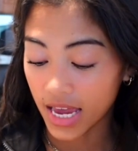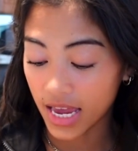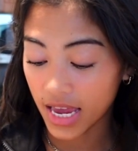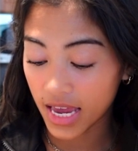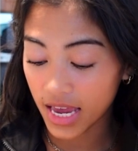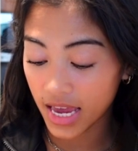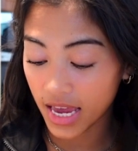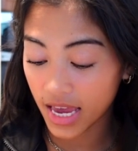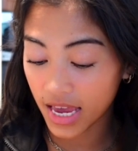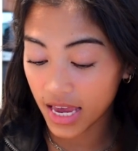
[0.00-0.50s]

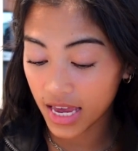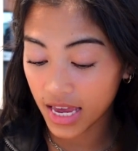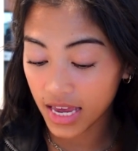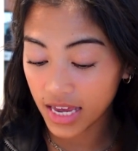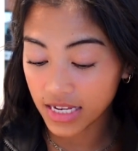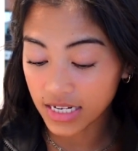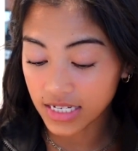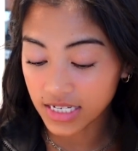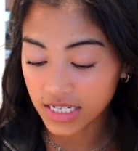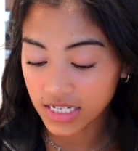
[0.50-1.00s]

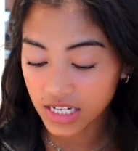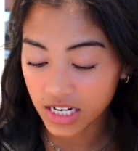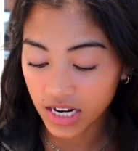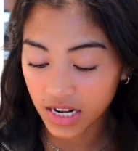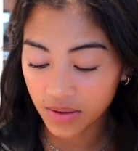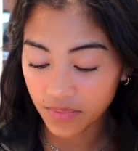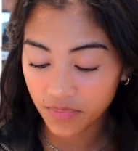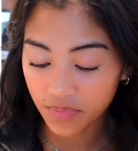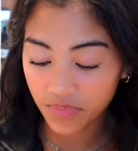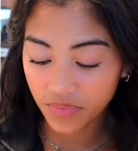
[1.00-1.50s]
And
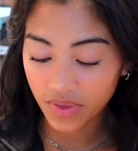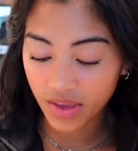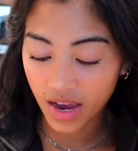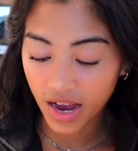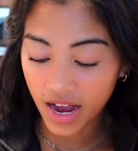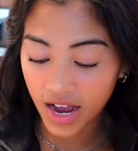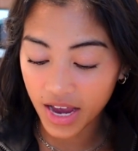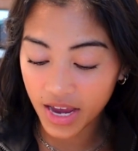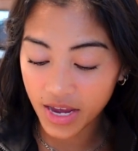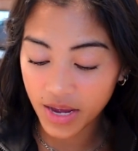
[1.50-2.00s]

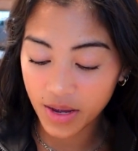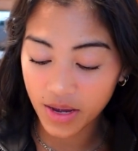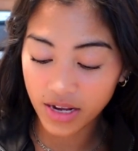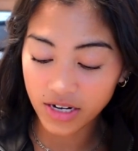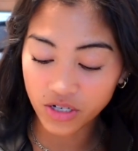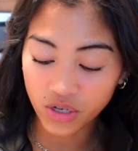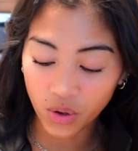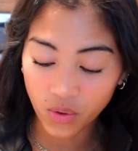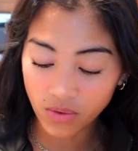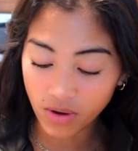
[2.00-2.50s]
I
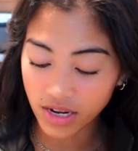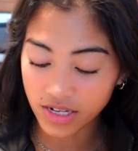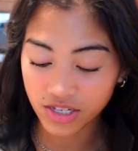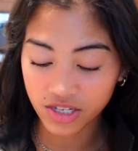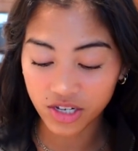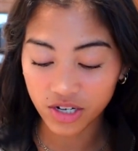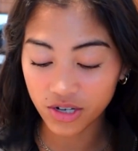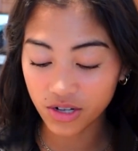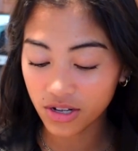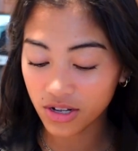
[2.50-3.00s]
don't, I
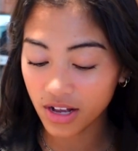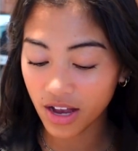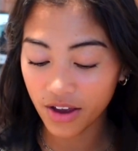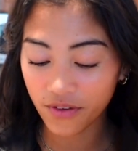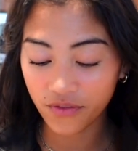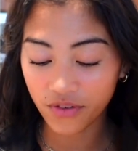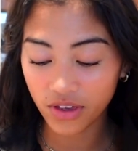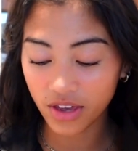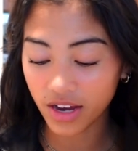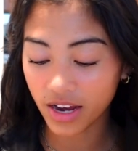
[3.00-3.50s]
still, I
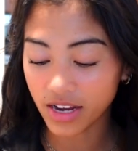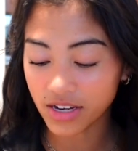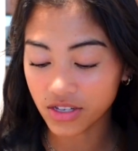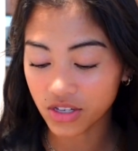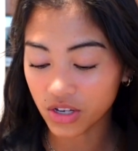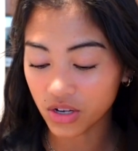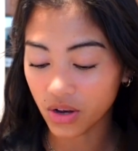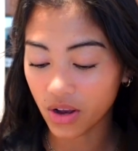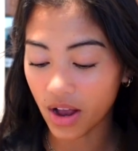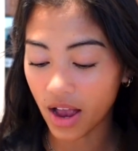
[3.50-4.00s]
feel like I
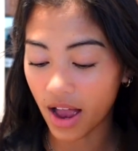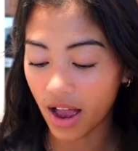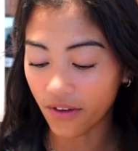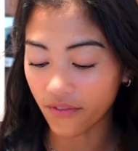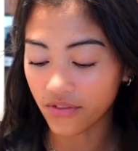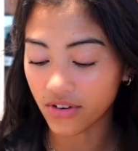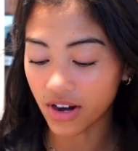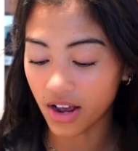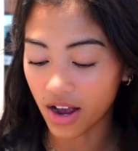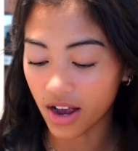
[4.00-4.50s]
still
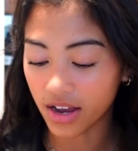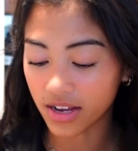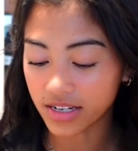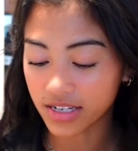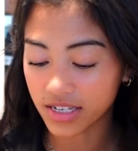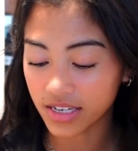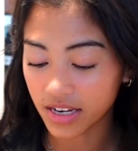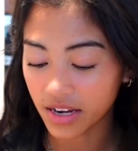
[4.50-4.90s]
have not,